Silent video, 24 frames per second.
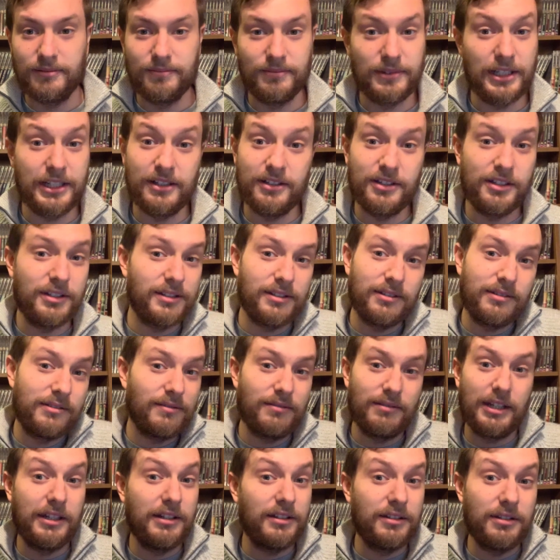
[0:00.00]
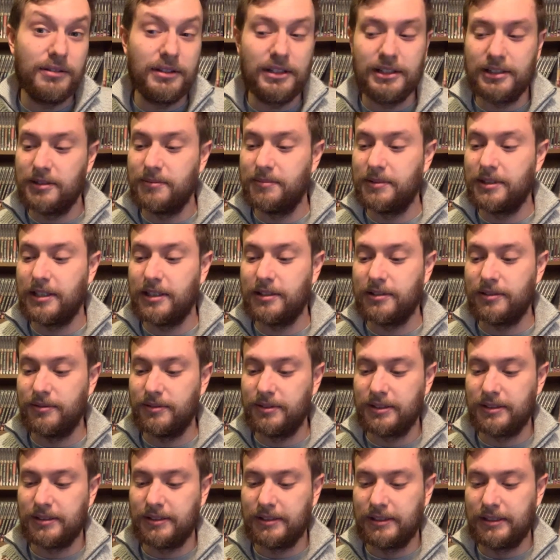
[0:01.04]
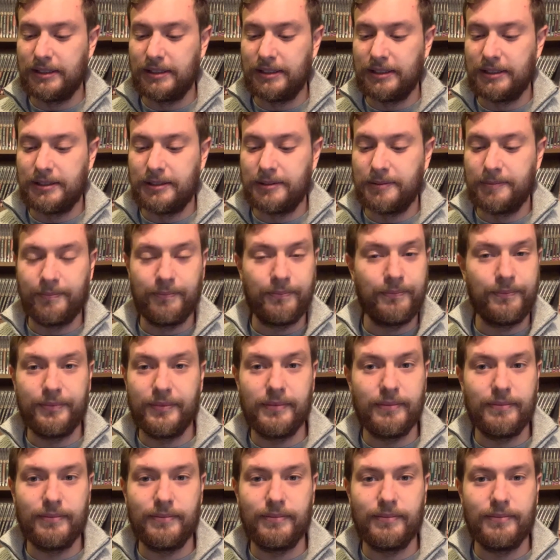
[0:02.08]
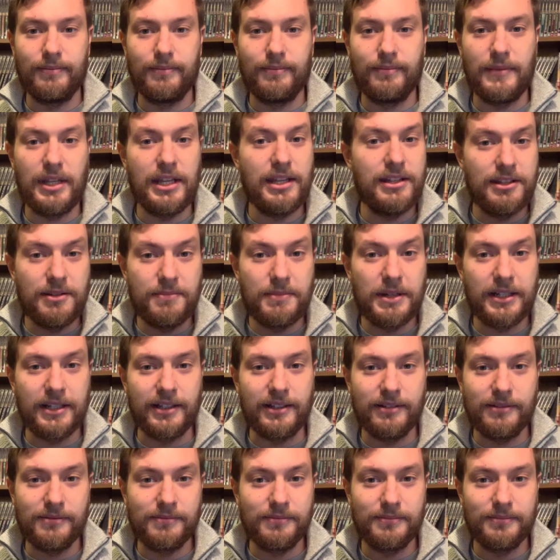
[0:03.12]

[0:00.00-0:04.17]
They could do this themselves. Easy money.